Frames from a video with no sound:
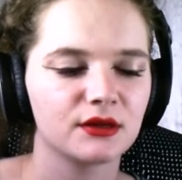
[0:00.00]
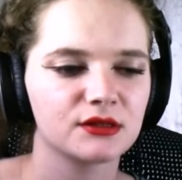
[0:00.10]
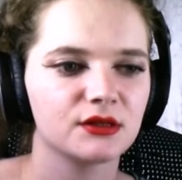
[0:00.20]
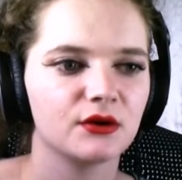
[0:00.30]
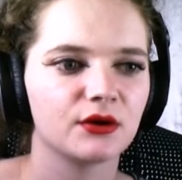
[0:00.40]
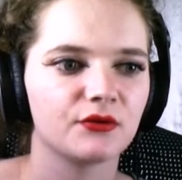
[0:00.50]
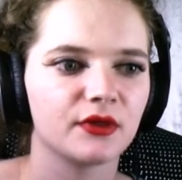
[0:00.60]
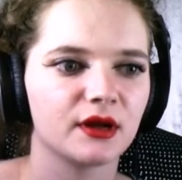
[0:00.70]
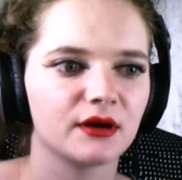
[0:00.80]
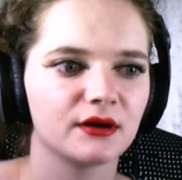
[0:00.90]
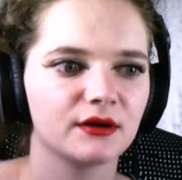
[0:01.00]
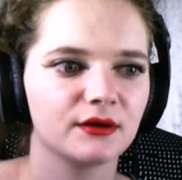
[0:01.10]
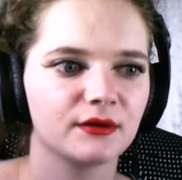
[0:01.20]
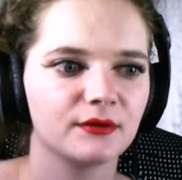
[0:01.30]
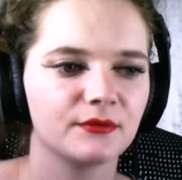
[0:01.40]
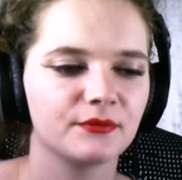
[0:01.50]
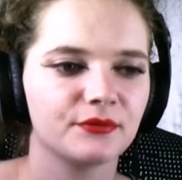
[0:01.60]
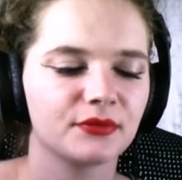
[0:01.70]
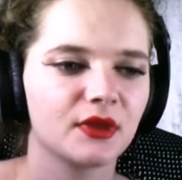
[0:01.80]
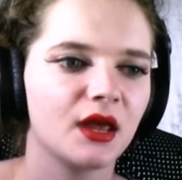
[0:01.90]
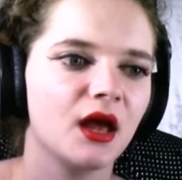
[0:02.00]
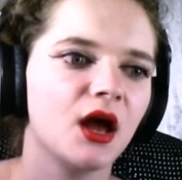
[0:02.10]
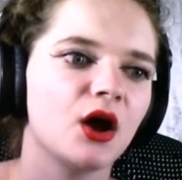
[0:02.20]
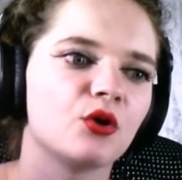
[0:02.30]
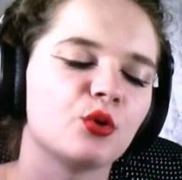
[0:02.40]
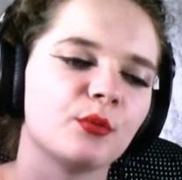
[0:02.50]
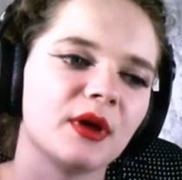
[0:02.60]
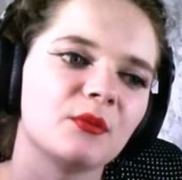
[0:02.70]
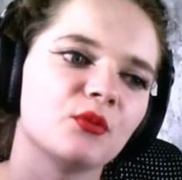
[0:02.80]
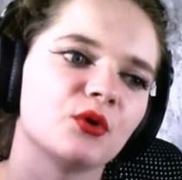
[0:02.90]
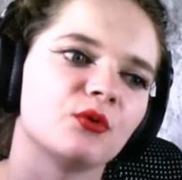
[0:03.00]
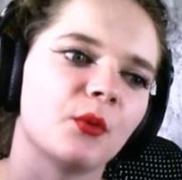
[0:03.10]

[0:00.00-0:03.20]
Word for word: There's a note over there. Remember,